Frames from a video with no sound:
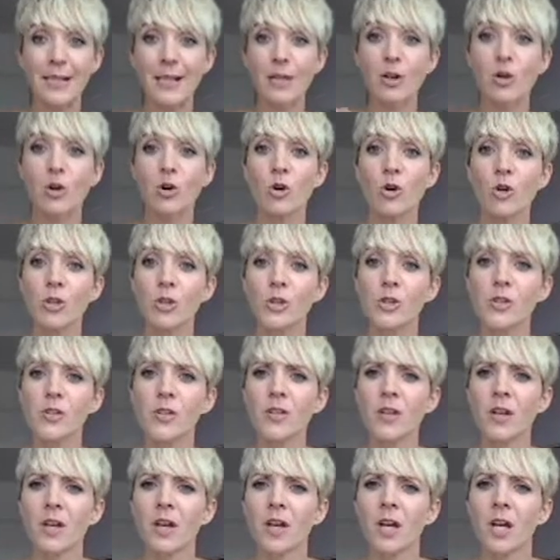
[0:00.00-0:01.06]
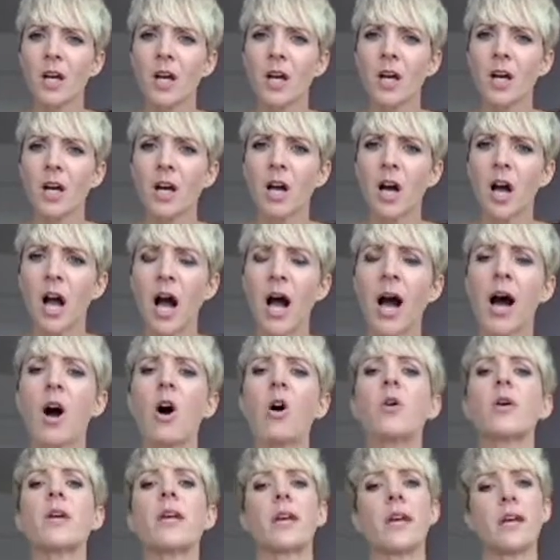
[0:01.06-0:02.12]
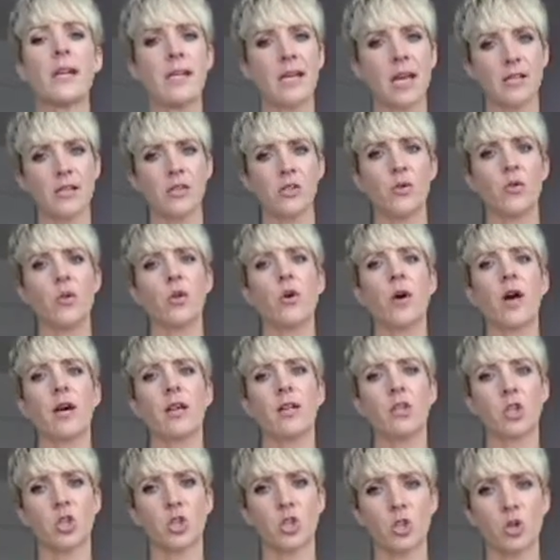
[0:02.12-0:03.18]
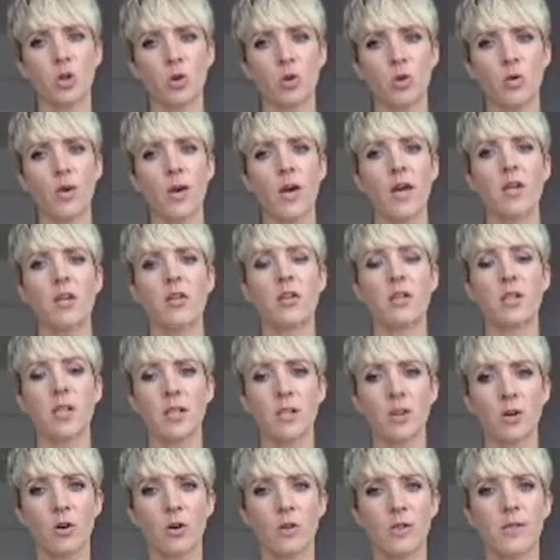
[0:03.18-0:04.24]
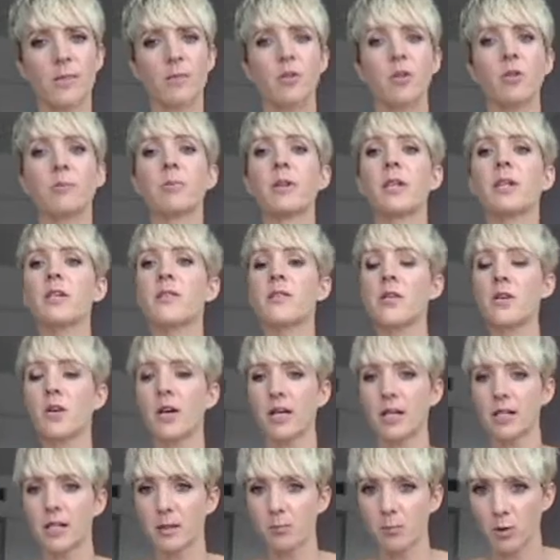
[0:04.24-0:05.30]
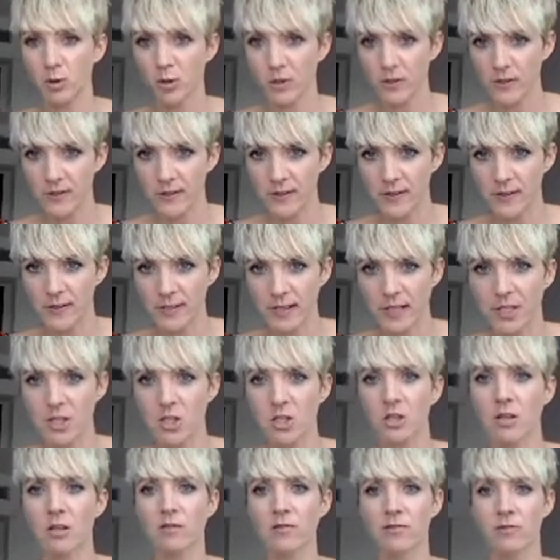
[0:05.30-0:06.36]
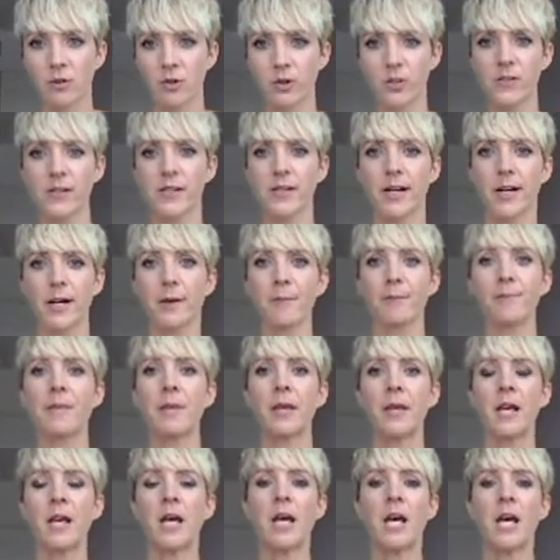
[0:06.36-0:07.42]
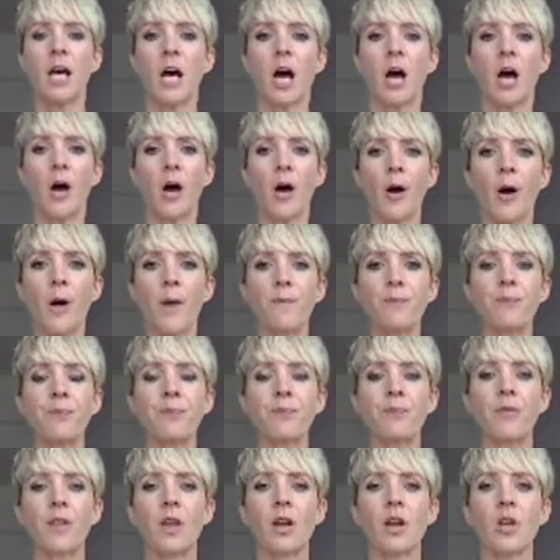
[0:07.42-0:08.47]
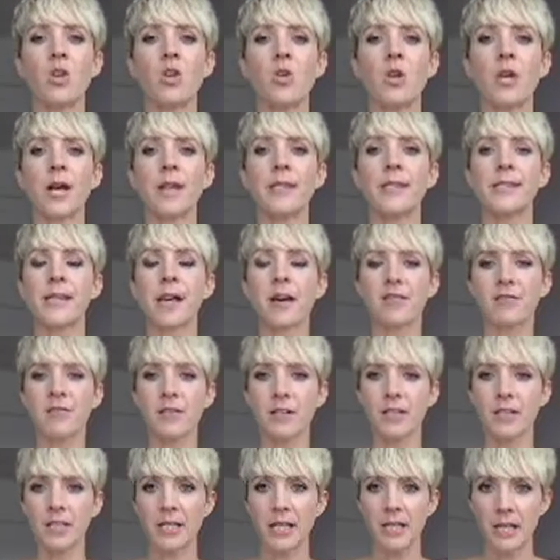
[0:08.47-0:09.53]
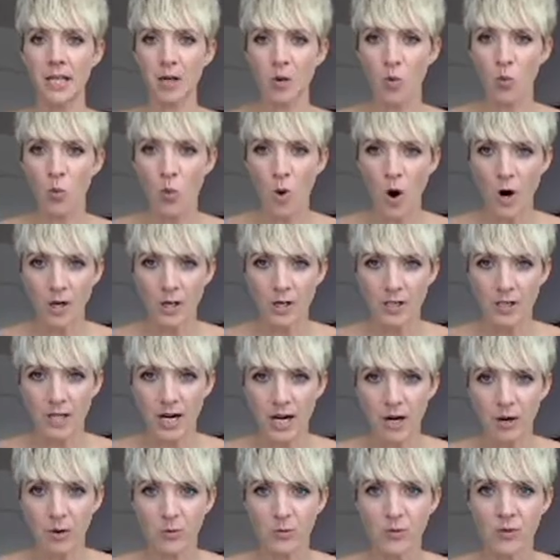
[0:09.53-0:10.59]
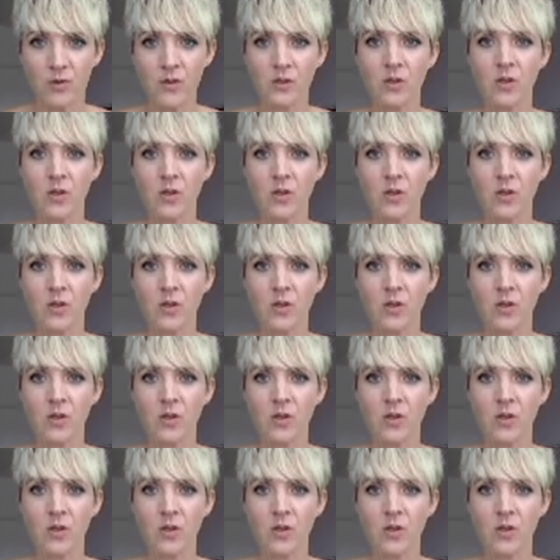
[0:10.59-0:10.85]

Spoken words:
cooked. Ah, okay, yeah, so you had a show and you're in the hospital because you had an emergency section the first time. You can definitely walk around.